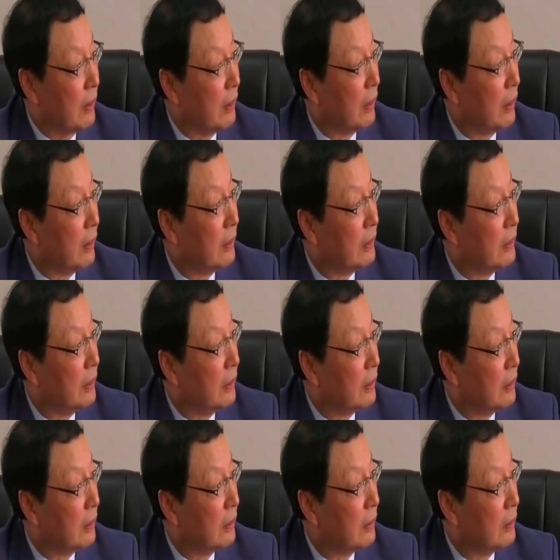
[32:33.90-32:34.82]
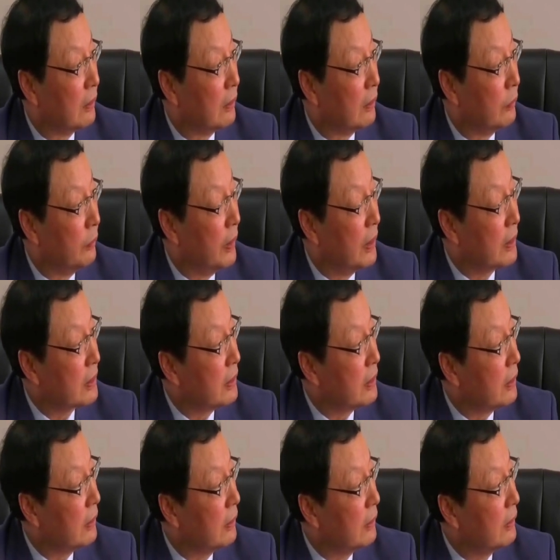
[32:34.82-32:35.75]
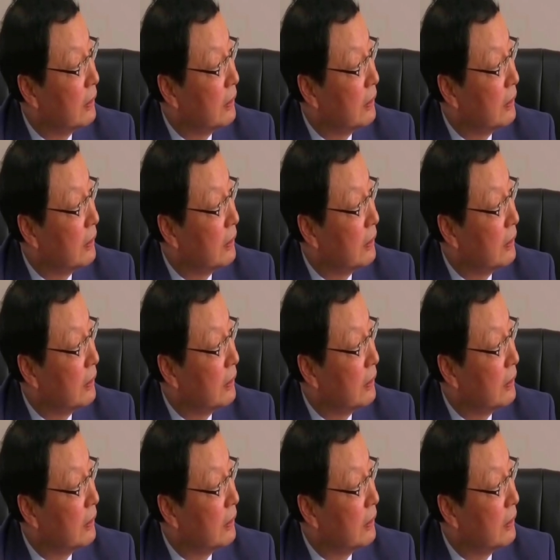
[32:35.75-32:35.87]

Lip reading: And with the